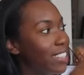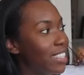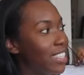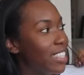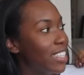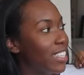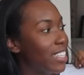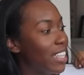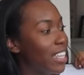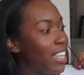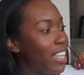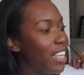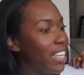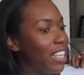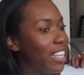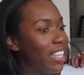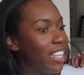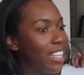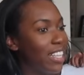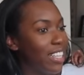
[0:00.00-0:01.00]

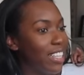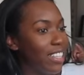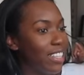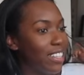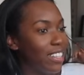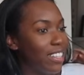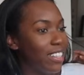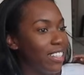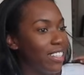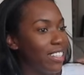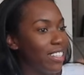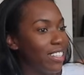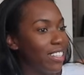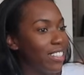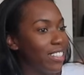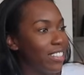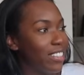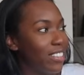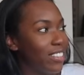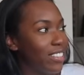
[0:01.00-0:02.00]

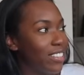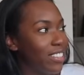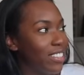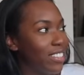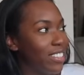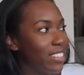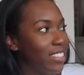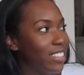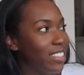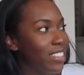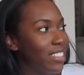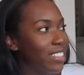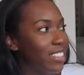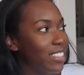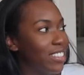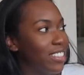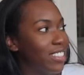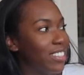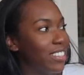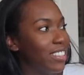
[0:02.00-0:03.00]

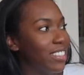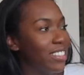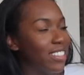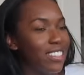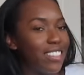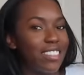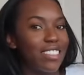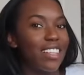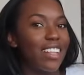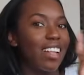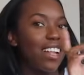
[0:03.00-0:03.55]
(silent)